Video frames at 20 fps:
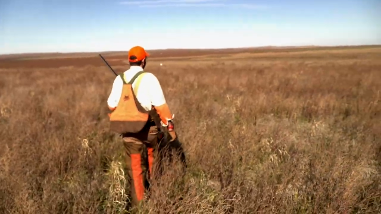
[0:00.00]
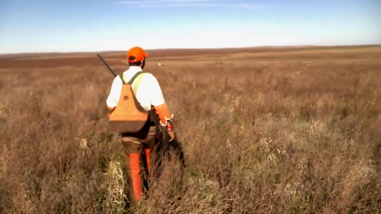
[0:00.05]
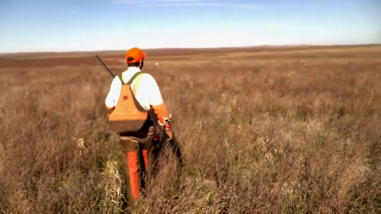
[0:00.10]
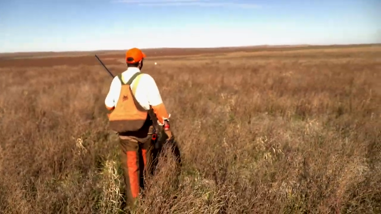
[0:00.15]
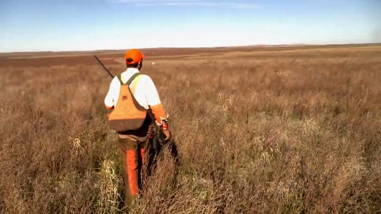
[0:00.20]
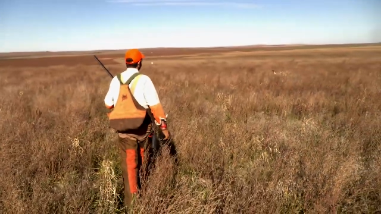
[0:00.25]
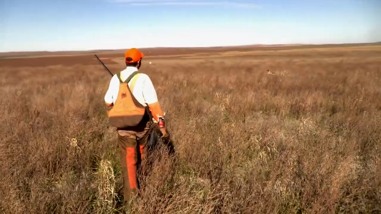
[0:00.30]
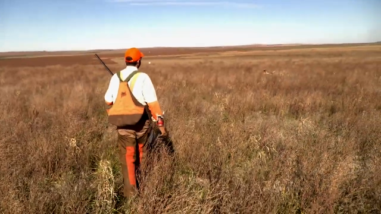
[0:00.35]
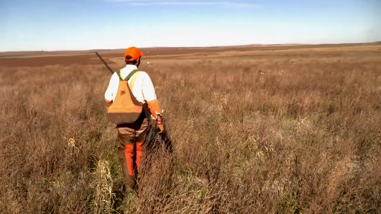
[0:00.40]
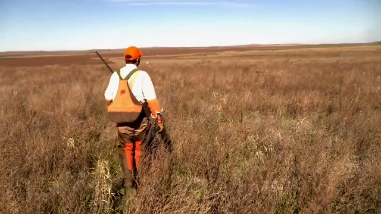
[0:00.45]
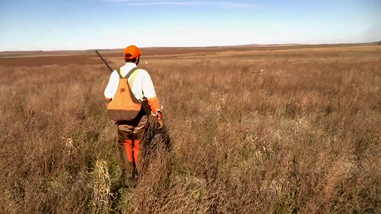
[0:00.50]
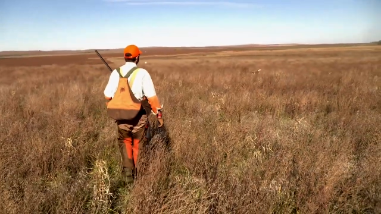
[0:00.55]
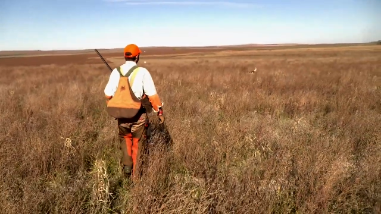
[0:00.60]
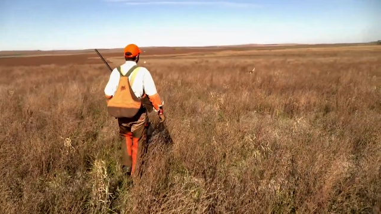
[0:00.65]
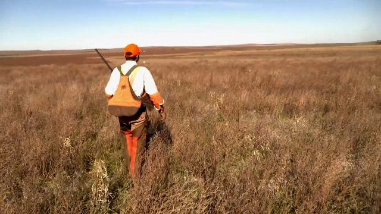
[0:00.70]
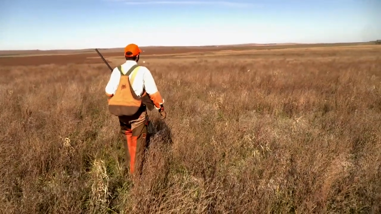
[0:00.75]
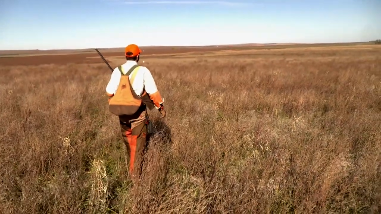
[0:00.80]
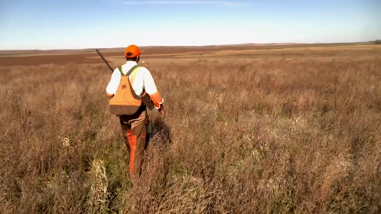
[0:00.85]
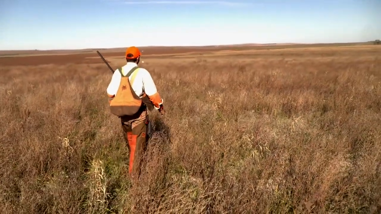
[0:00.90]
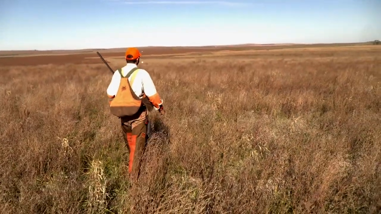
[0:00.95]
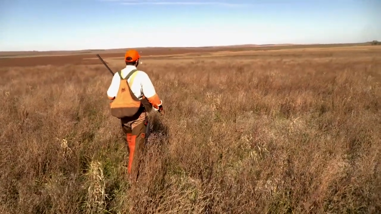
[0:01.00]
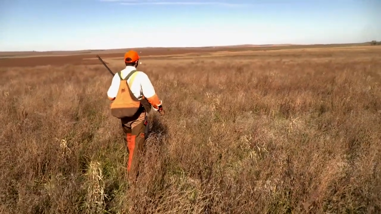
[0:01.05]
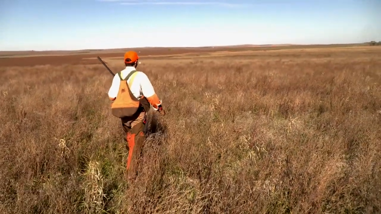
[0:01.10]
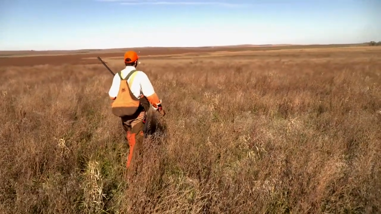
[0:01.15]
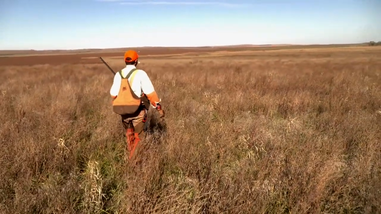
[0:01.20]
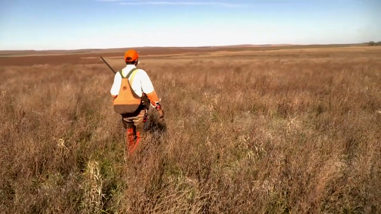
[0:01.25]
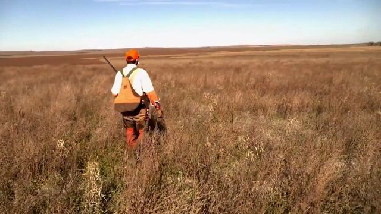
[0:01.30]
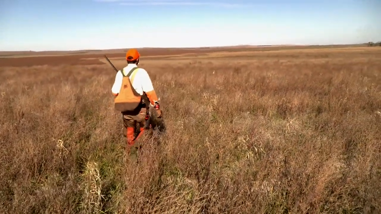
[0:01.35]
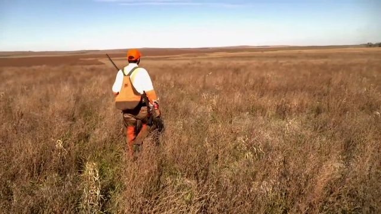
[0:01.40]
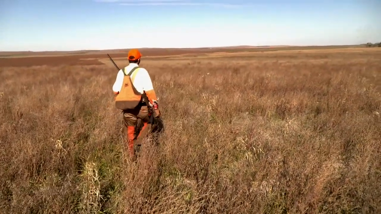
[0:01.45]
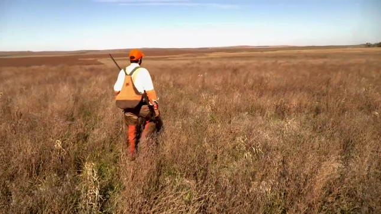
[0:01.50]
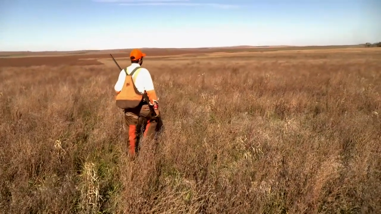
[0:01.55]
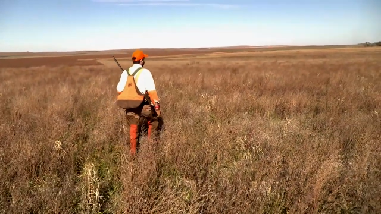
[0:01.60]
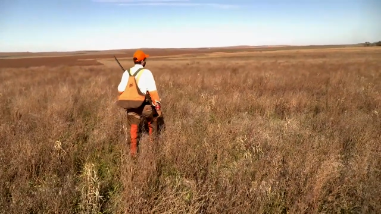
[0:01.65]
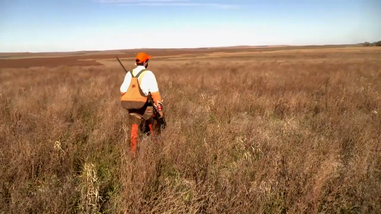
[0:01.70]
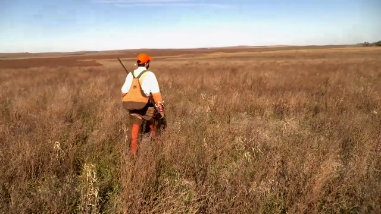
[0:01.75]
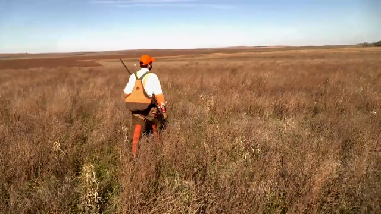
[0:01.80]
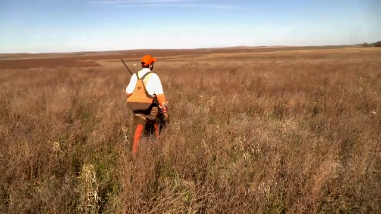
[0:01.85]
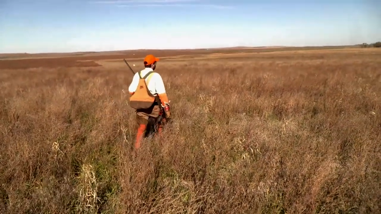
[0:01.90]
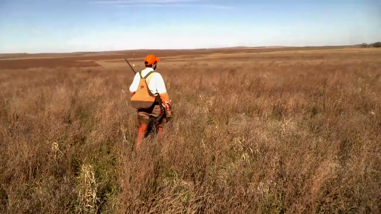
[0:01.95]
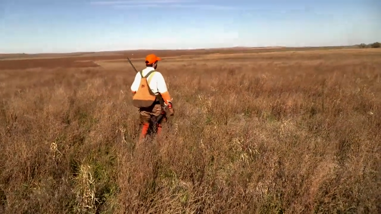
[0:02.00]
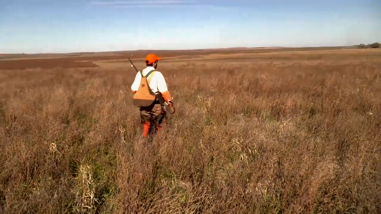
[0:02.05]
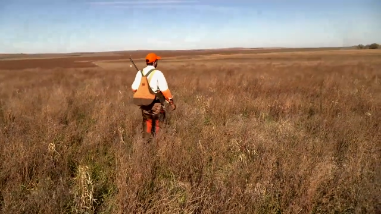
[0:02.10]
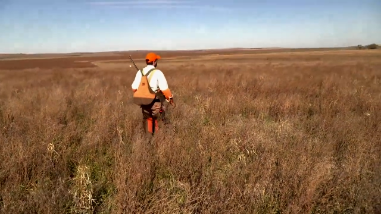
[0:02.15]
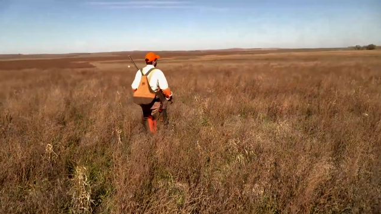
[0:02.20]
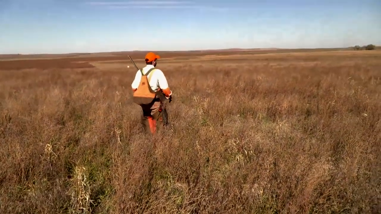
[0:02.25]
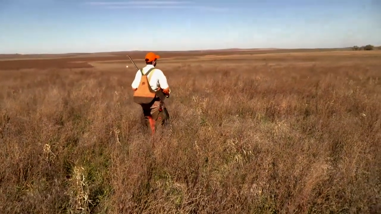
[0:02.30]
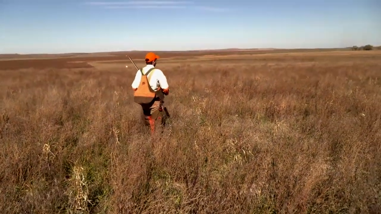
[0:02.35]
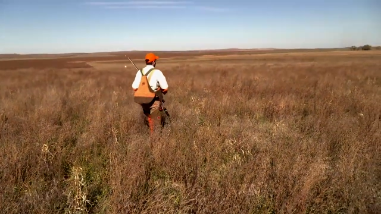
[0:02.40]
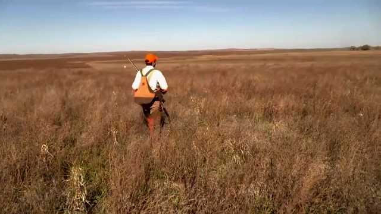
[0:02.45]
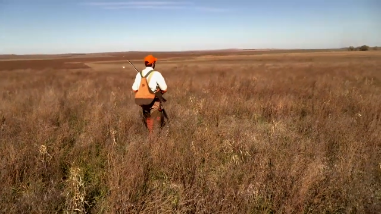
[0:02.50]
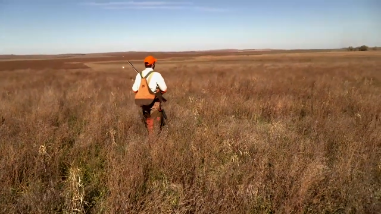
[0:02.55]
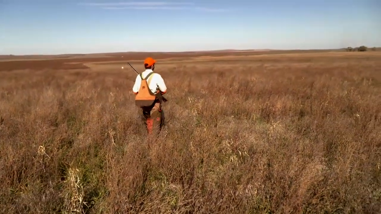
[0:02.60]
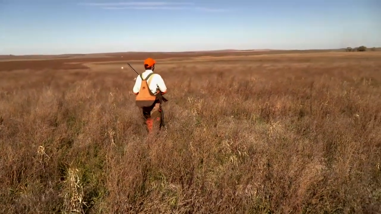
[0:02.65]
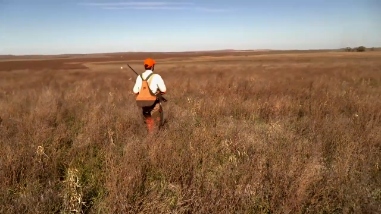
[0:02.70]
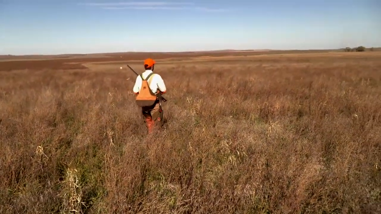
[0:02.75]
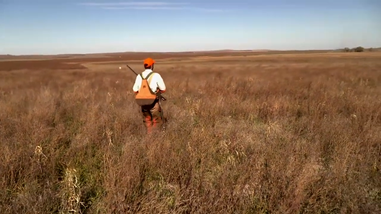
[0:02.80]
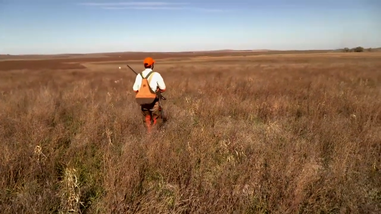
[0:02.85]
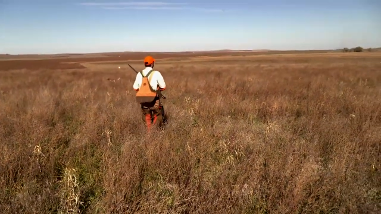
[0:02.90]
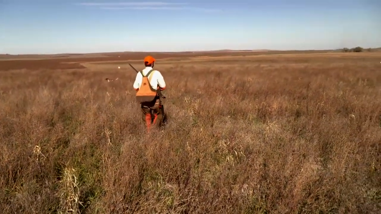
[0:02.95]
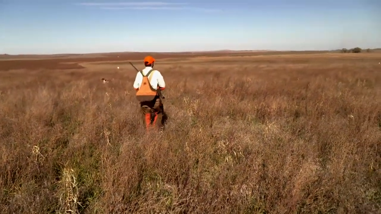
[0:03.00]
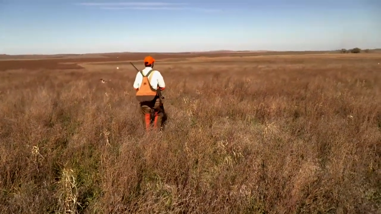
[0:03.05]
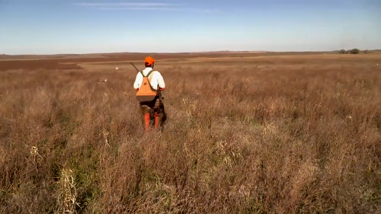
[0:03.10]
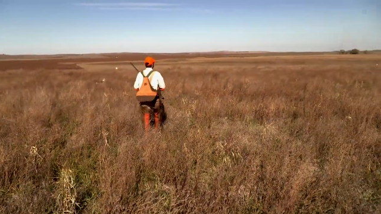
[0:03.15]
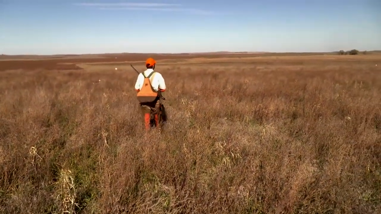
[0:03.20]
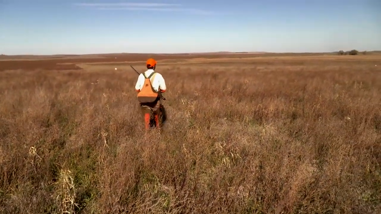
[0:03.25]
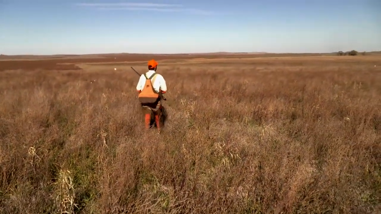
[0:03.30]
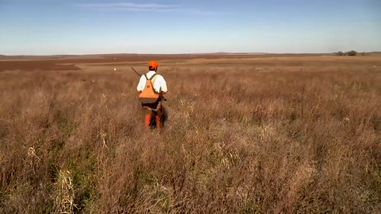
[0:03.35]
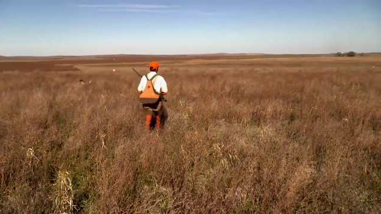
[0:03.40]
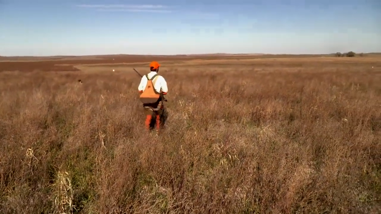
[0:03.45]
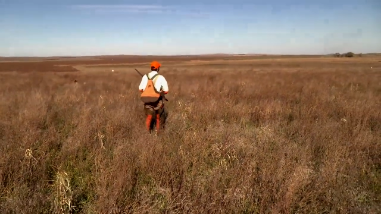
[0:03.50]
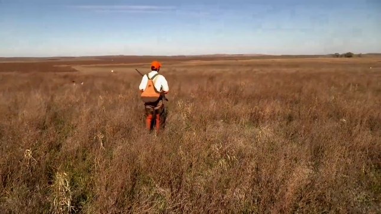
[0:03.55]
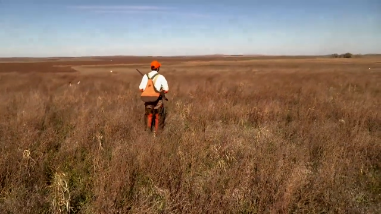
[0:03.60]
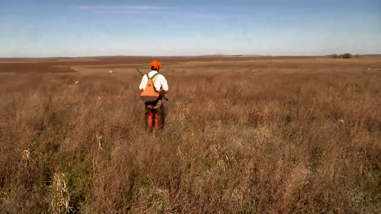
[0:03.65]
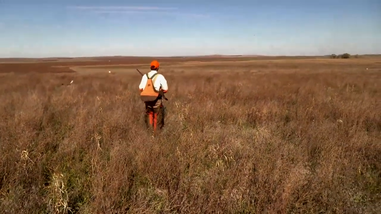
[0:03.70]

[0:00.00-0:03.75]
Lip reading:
Nobody's mouth can be seen.